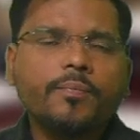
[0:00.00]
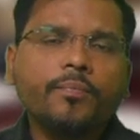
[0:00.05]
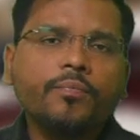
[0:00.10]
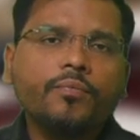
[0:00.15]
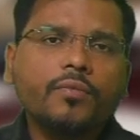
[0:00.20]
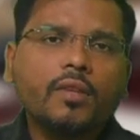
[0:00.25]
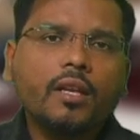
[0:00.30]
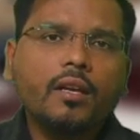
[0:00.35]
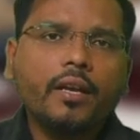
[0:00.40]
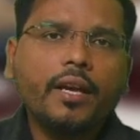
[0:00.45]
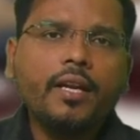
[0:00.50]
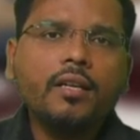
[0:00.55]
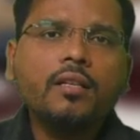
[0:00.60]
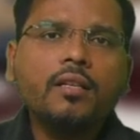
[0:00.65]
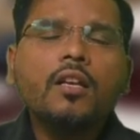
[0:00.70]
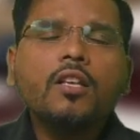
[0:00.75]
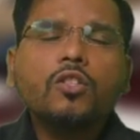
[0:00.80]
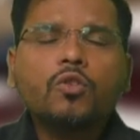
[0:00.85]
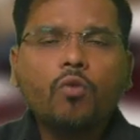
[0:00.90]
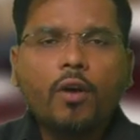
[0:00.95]
right? So
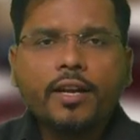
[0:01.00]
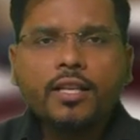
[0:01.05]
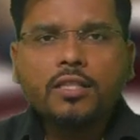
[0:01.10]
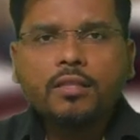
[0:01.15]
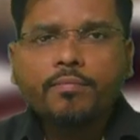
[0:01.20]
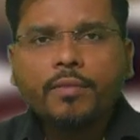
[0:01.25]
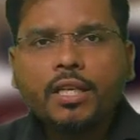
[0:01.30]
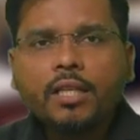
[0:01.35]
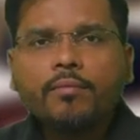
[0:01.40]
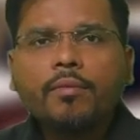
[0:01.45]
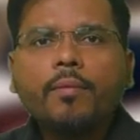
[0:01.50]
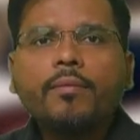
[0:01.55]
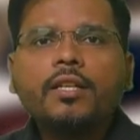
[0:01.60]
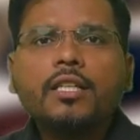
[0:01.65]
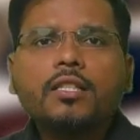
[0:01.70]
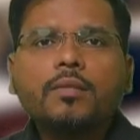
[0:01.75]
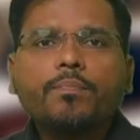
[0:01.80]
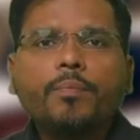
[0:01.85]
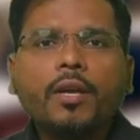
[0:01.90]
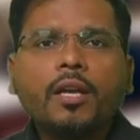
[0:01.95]
what is minimum lease
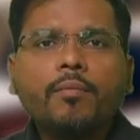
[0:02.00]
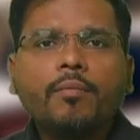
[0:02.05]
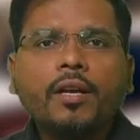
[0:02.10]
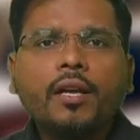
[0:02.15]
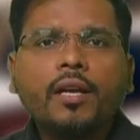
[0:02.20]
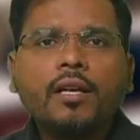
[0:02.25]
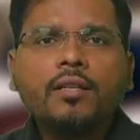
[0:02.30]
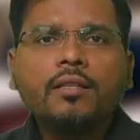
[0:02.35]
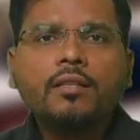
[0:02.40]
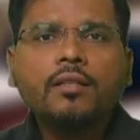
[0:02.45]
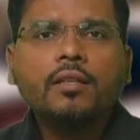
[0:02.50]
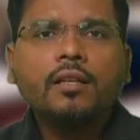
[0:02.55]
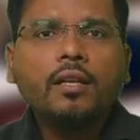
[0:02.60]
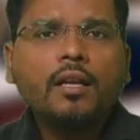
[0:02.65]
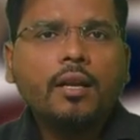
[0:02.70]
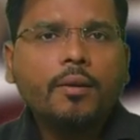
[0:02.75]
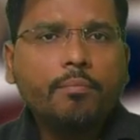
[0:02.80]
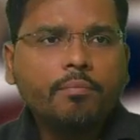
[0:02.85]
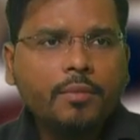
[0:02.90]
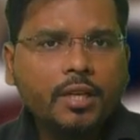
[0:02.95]
payment?
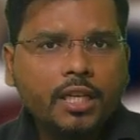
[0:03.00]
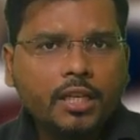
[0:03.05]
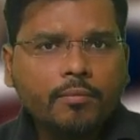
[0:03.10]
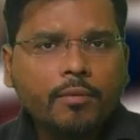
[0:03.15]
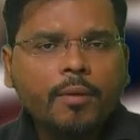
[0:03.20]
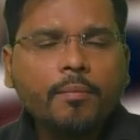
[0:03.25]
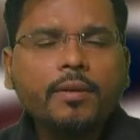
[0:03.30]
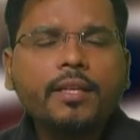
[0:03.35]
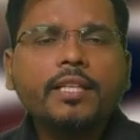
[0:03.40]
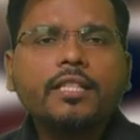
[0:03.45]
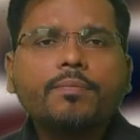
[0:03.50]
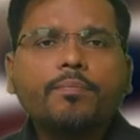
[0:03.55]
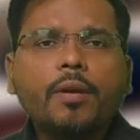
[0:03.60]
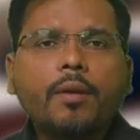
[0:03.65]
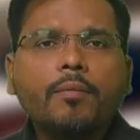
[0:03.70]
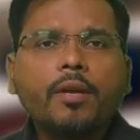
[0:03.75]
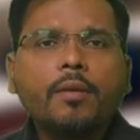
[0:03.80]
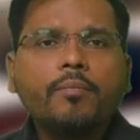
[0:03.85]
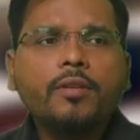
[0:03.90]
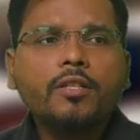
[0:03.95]
Minimum lease payment
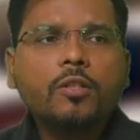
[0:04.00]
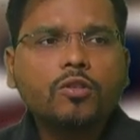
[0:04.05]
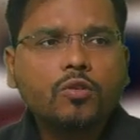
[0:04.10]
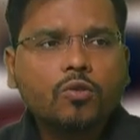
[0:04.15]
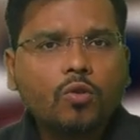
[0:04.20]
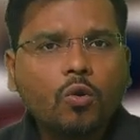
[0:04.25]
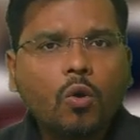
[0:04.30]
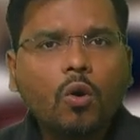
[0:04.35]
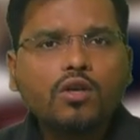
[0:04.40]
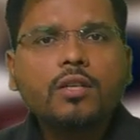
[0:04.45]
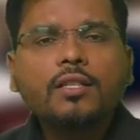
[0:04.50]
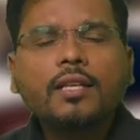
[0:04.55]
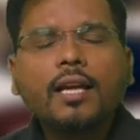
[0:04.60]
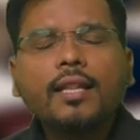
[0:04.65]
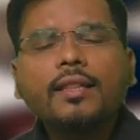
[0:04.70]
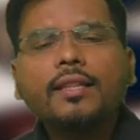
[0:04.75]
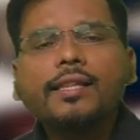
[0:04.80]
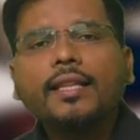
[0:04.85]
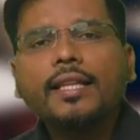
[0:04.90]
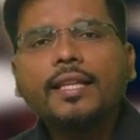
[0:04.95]
means total
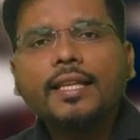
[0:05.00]
lease